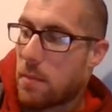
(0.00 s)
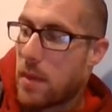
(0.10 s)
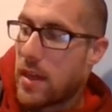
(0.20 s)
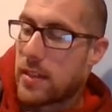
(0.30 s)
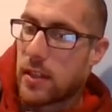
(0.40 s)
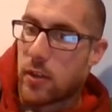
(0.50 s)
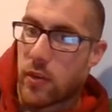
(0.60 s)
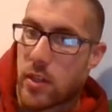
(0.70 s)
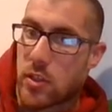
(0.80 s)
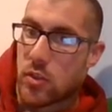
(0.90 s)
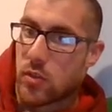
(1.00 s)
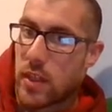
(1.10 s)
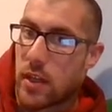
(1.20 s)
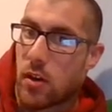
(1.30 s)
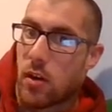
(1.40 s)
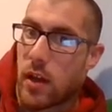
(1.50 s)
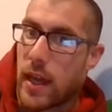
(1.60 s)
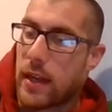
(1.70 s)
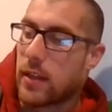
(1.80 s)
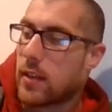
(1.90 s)
amazing creatures they call
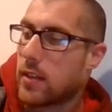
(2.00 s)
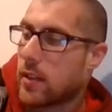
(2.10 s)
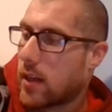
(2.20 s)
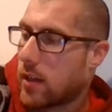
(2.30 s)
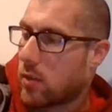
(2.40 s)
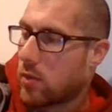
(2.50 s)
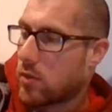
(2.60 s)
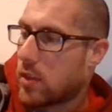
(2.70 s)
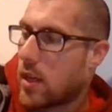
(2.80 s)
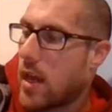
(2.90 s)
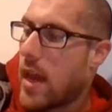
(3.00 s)
encantados.